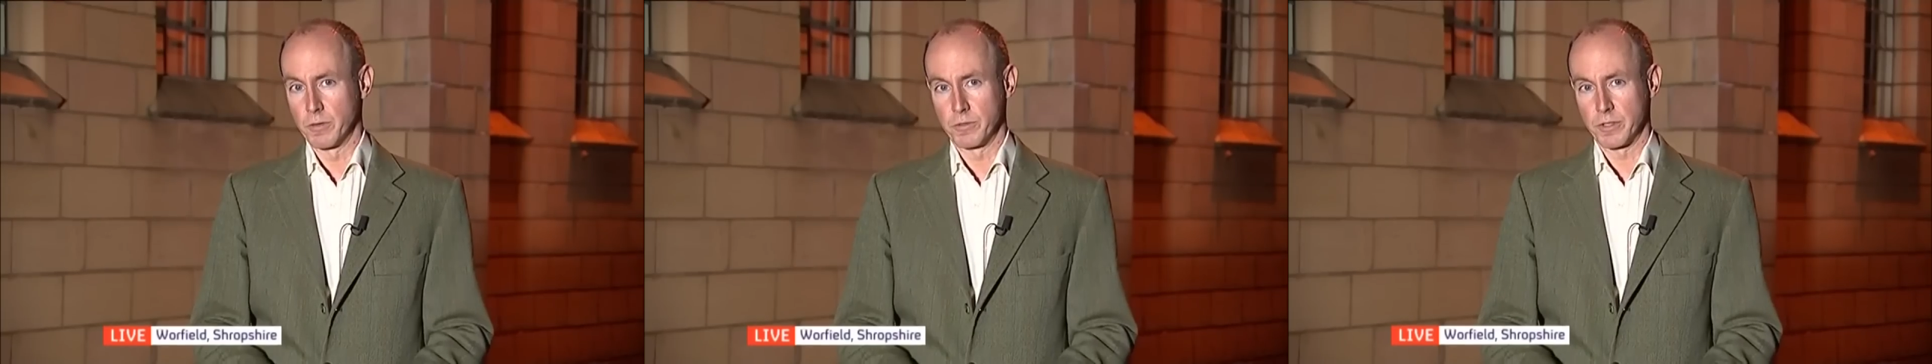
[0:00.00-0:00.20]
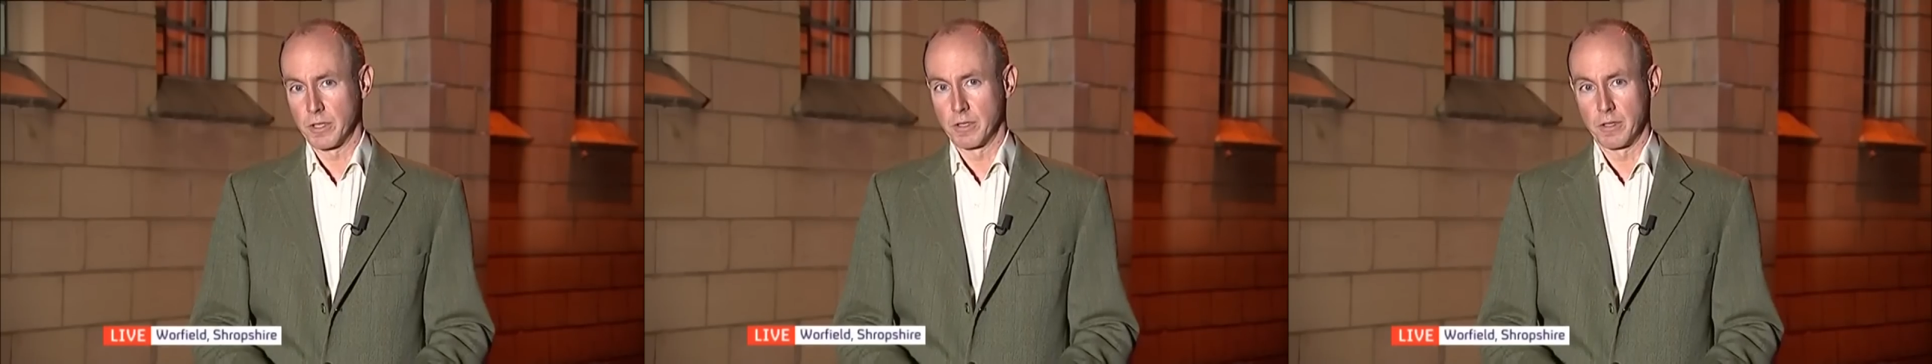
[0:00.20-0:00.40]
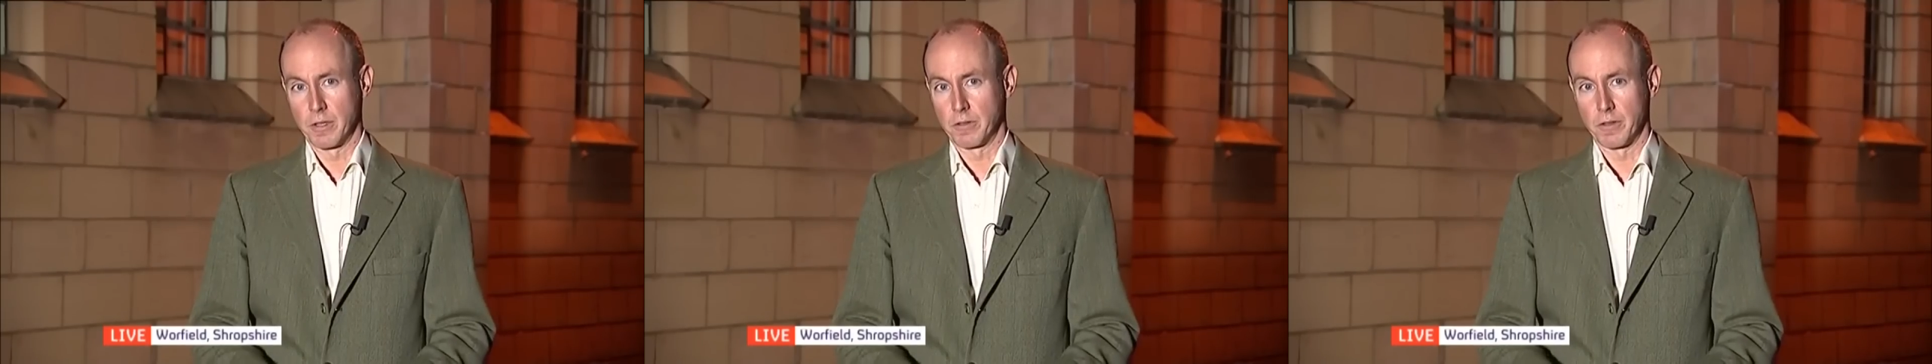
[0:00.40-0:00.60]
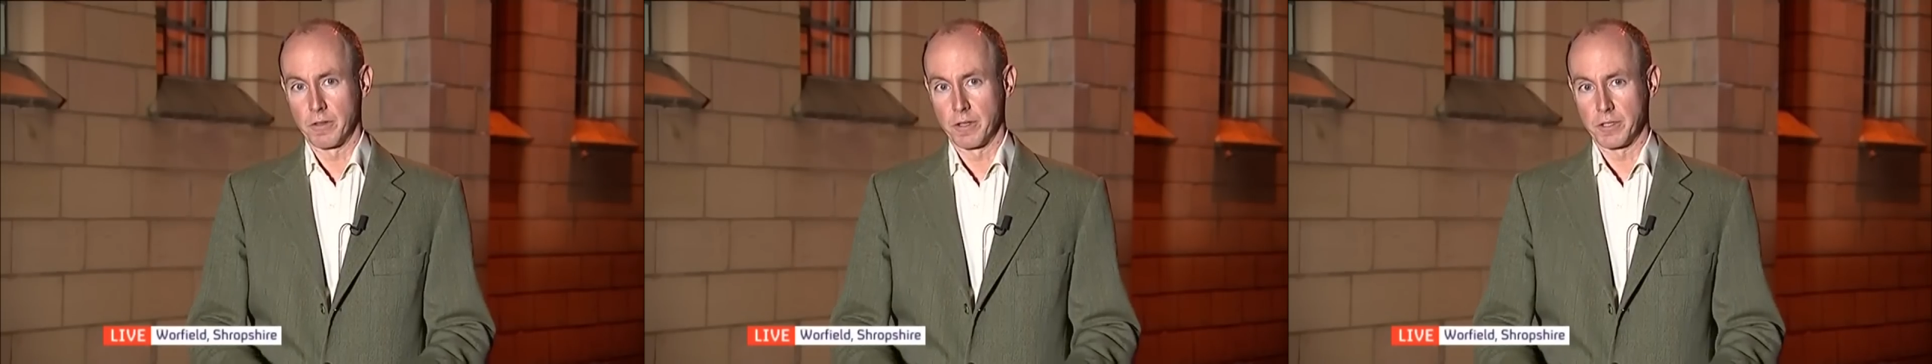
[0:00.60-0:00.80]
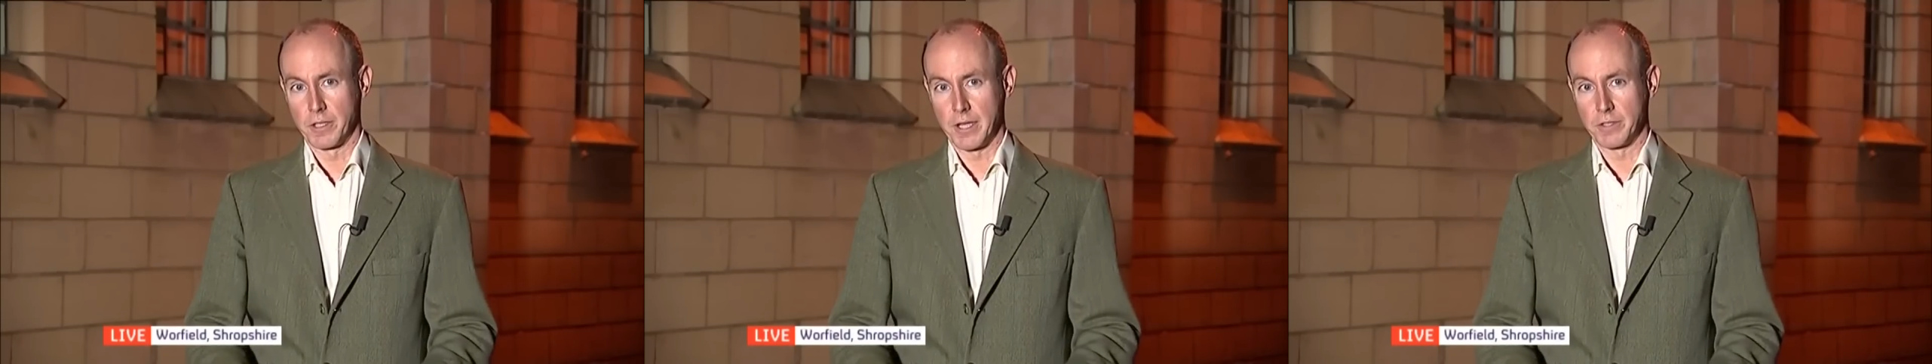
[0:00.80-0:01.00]
It was
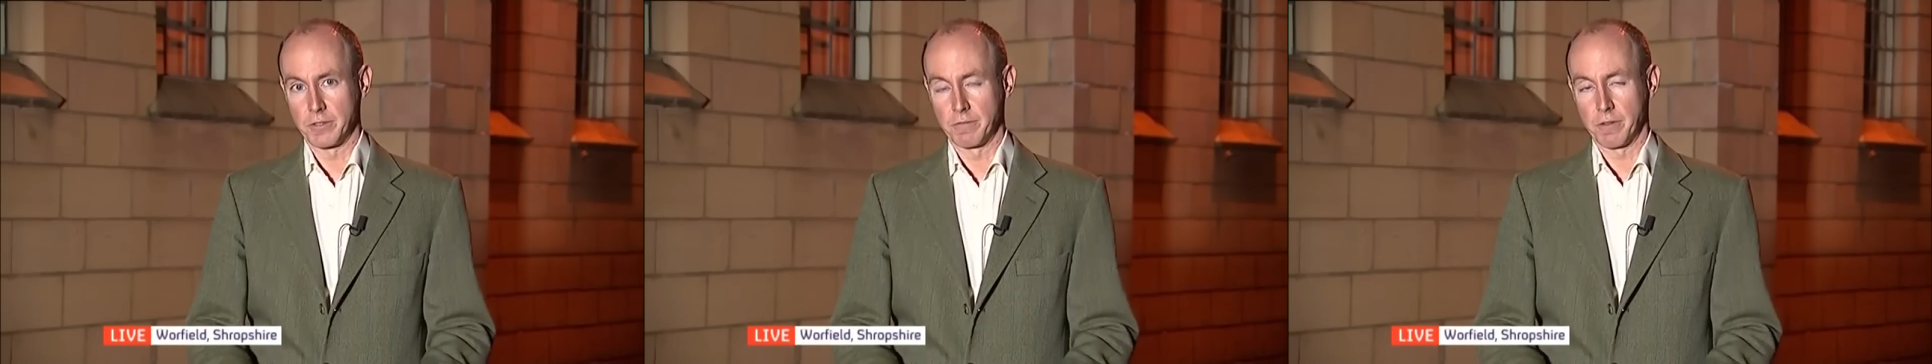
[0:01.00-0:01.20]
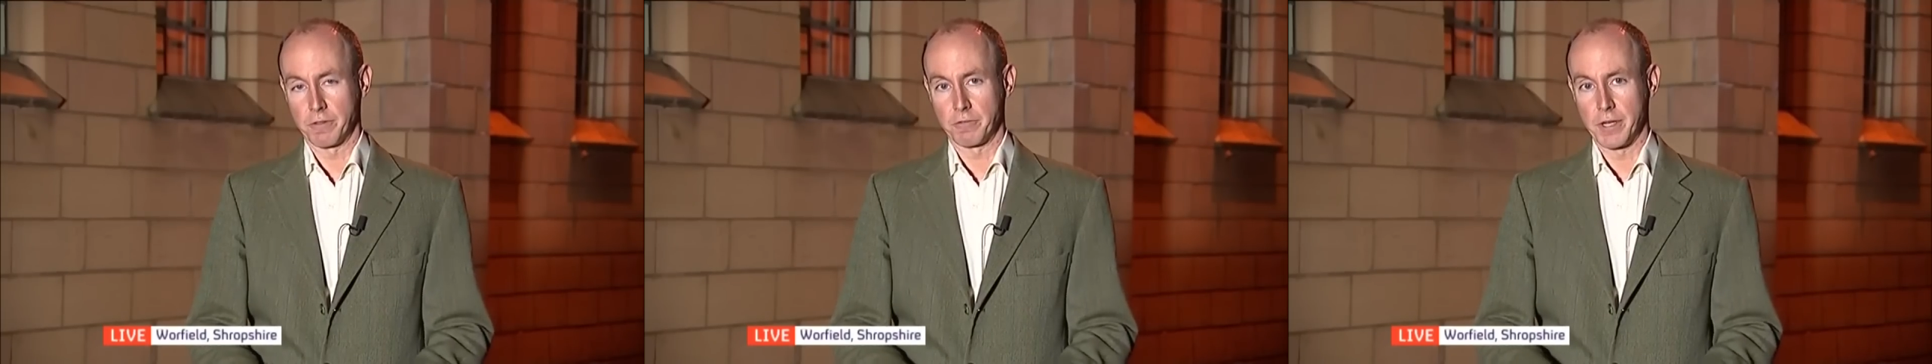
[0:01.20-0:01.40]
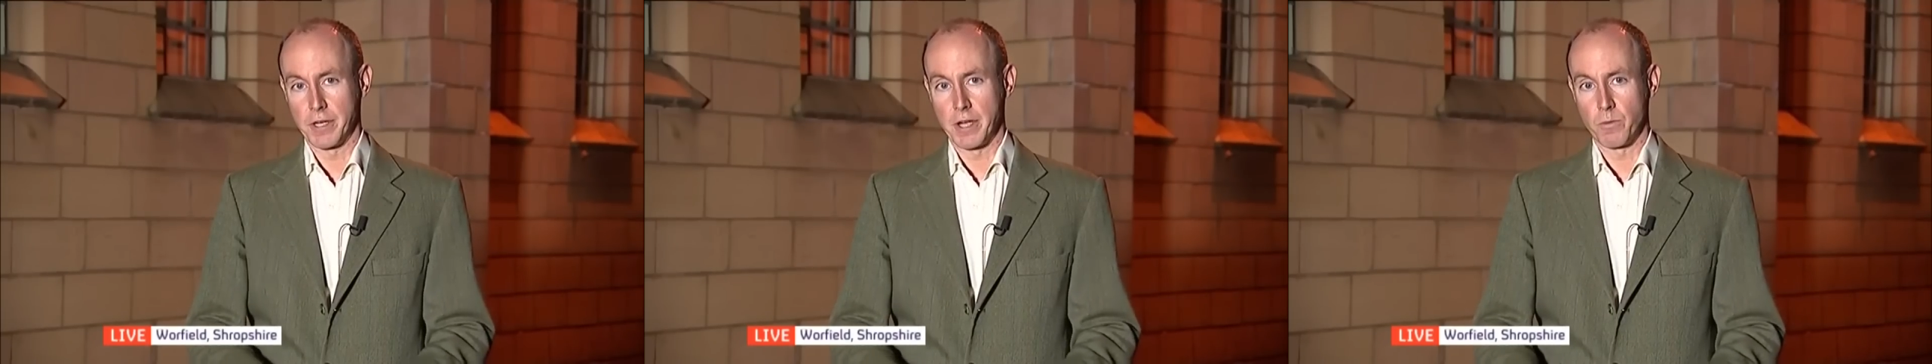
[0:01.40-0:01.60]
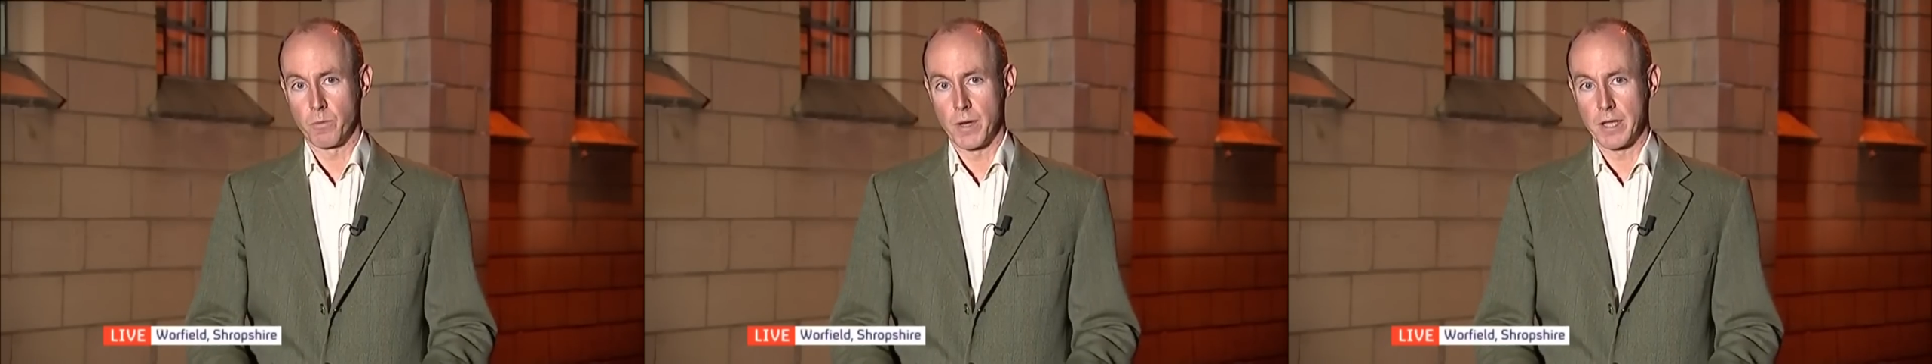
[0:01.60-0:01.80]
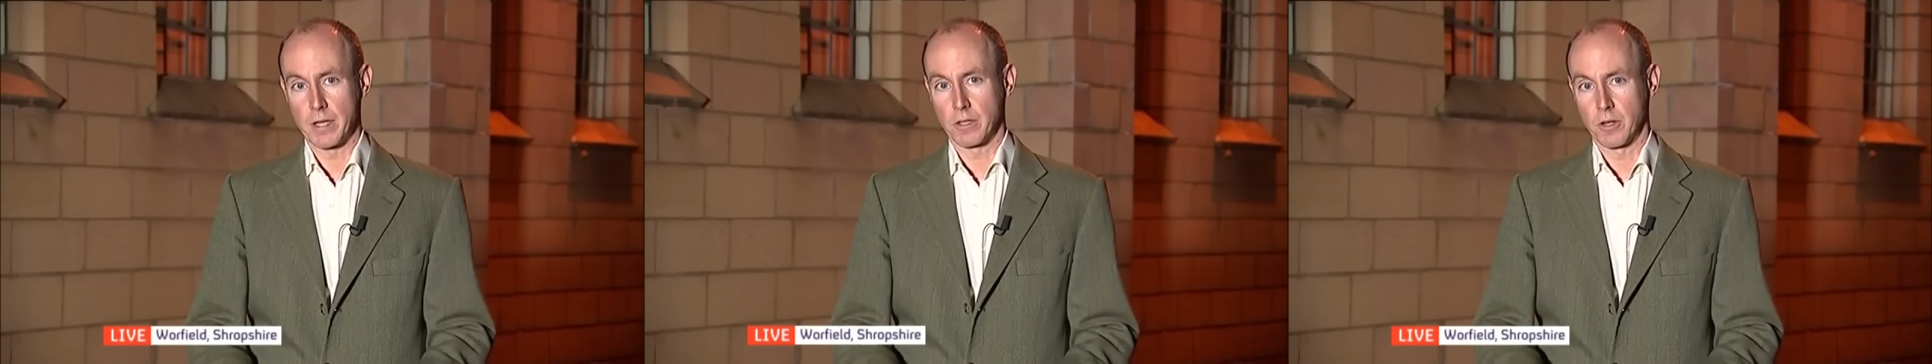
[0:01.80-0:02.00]
the days of the three-day
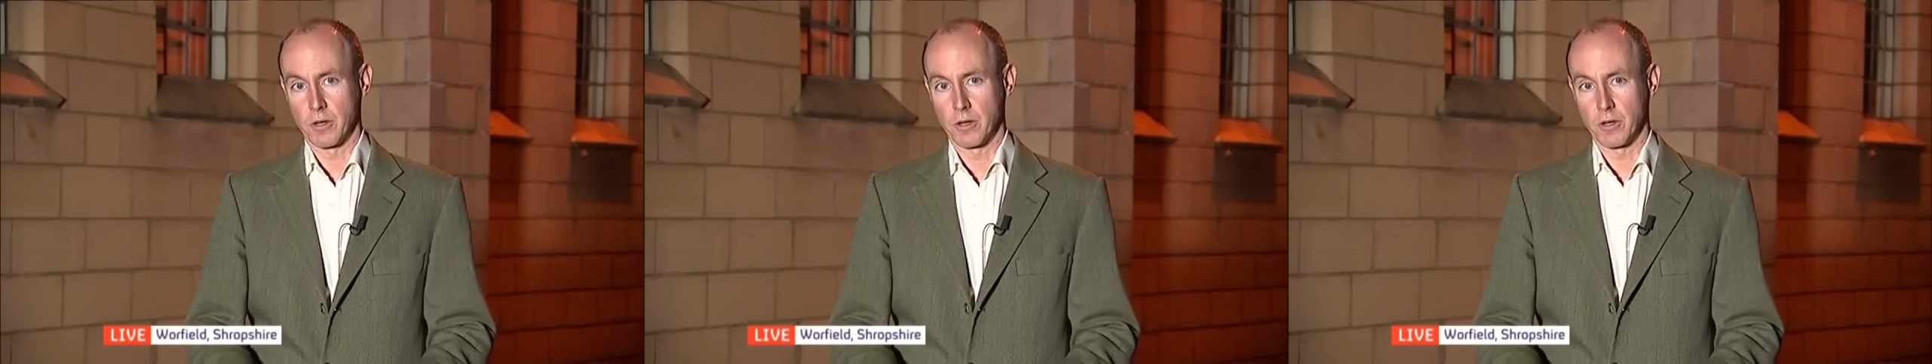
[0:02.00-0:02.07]
week,